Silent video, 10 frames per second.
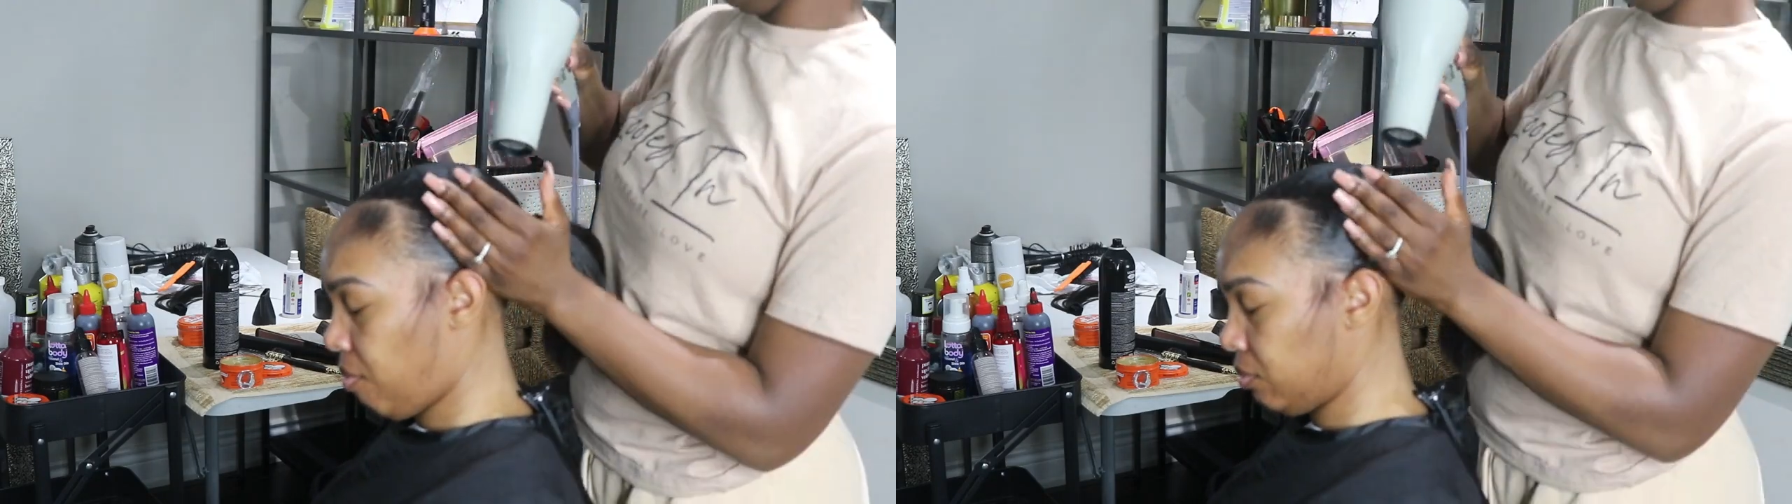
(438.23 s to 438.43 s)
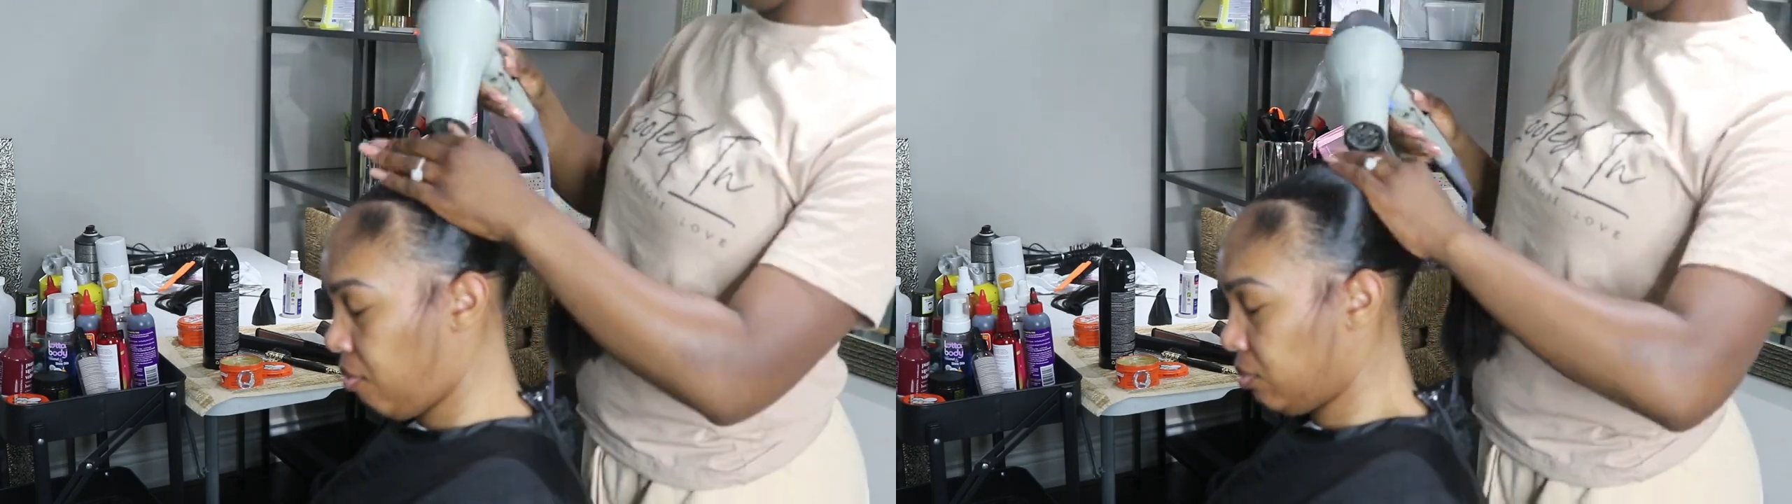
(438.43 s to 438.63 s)

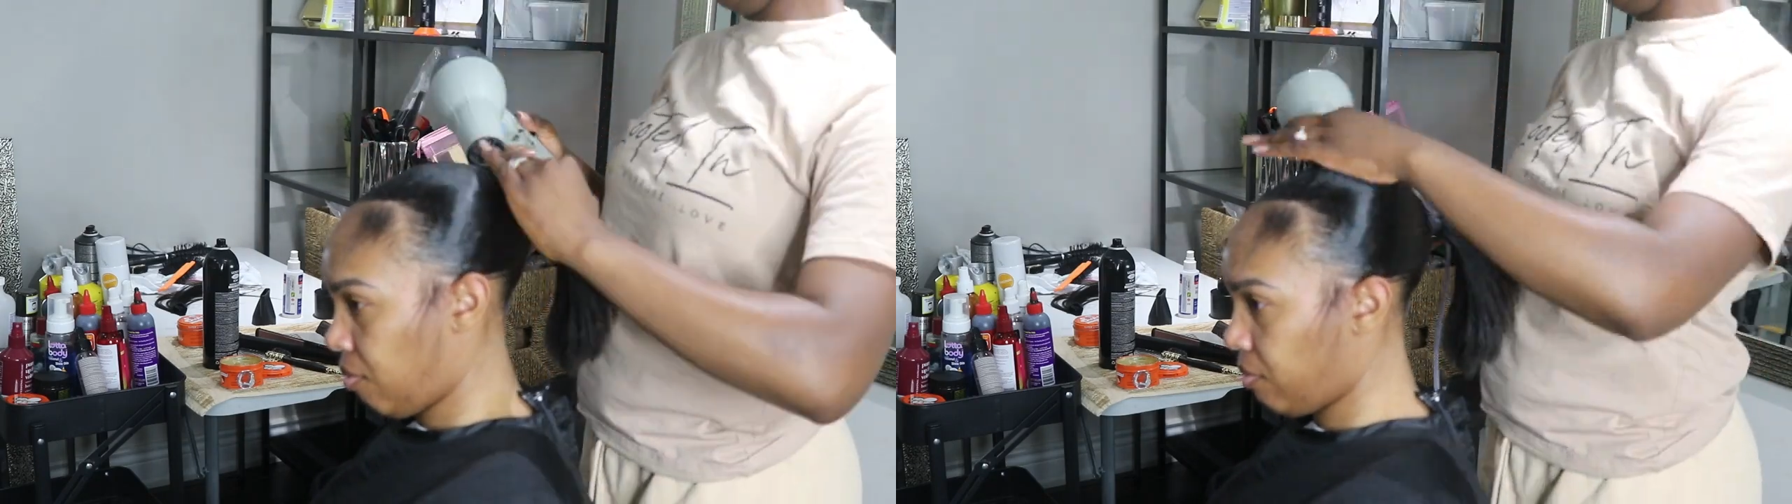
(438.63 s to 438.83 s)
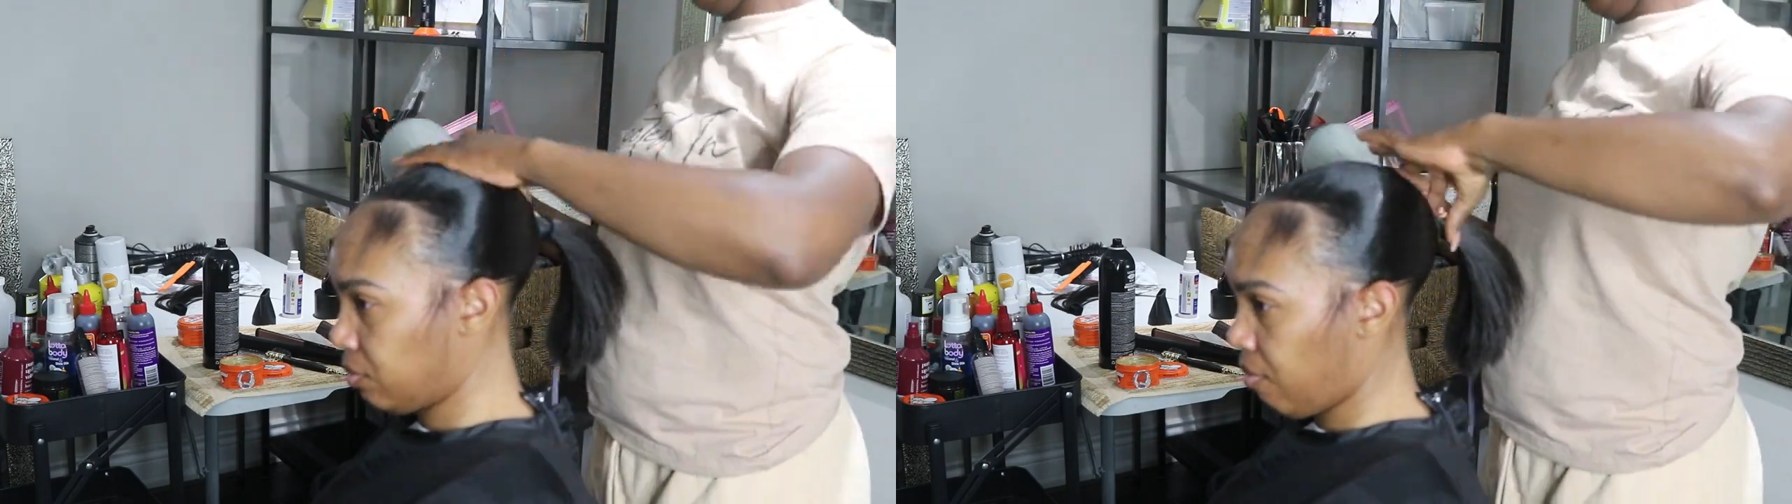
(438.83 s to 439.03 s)
Black
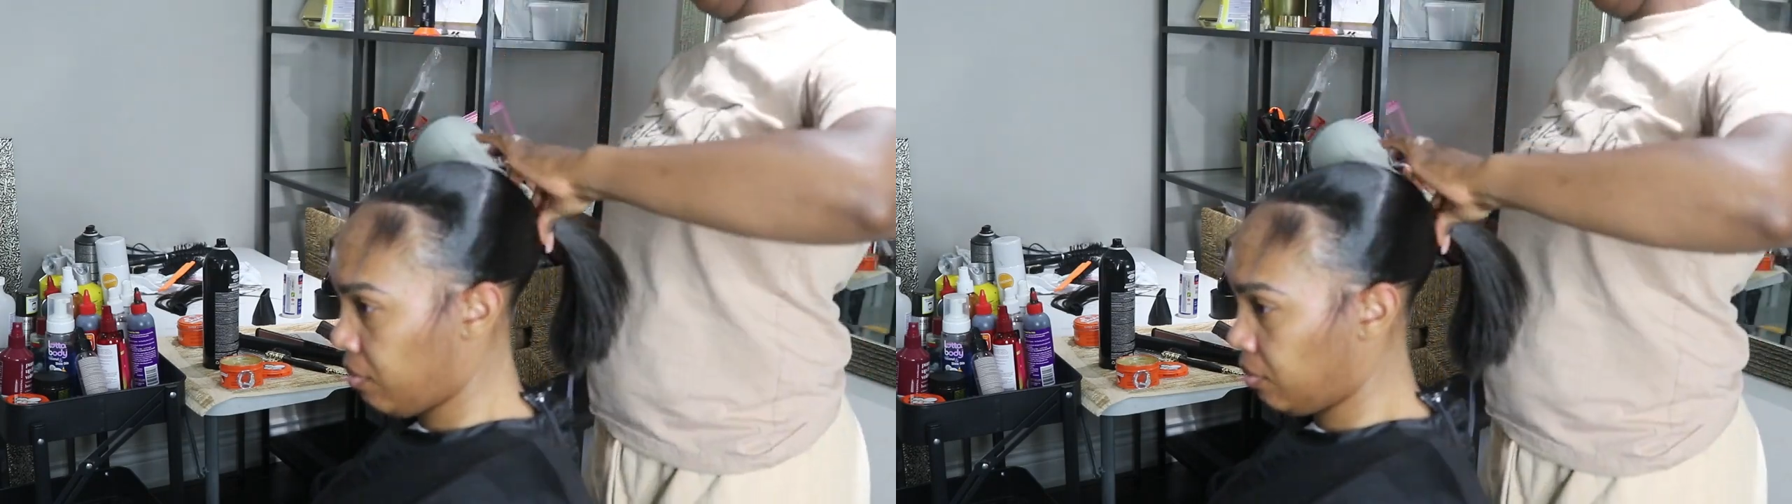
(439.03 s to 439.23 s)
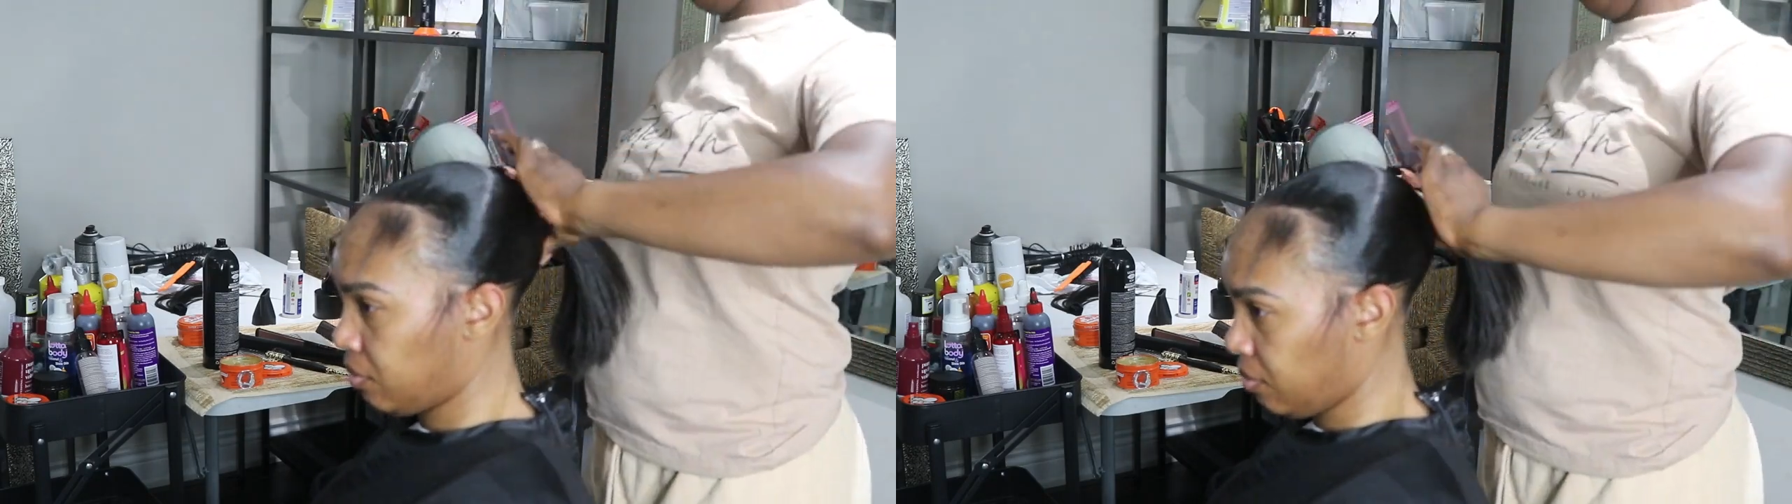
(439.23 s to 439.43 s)

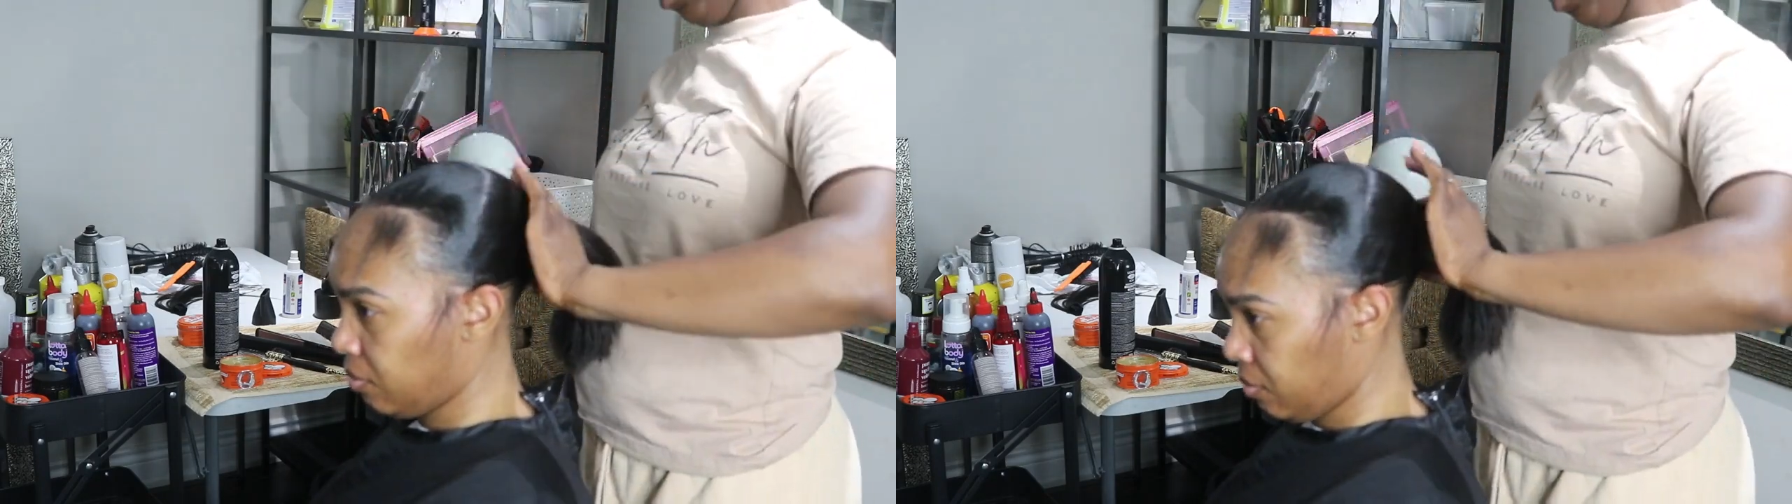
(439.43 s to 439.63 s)
ones.